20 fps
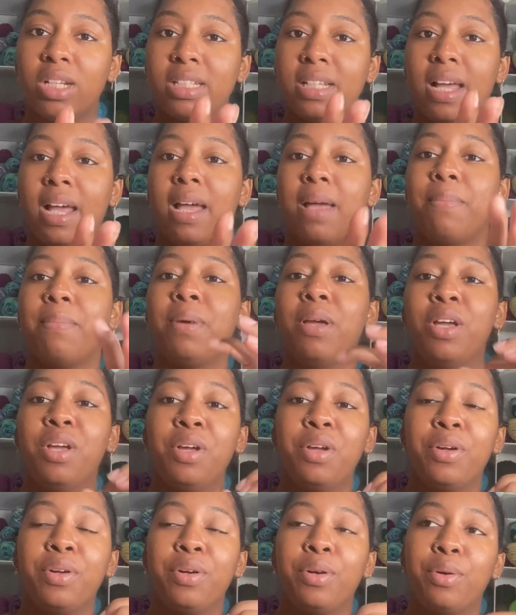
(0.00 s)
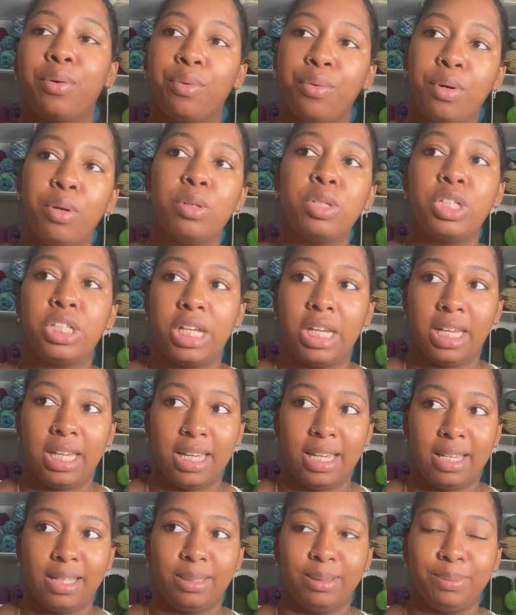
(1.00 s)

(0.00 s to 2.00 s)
of time crocheting.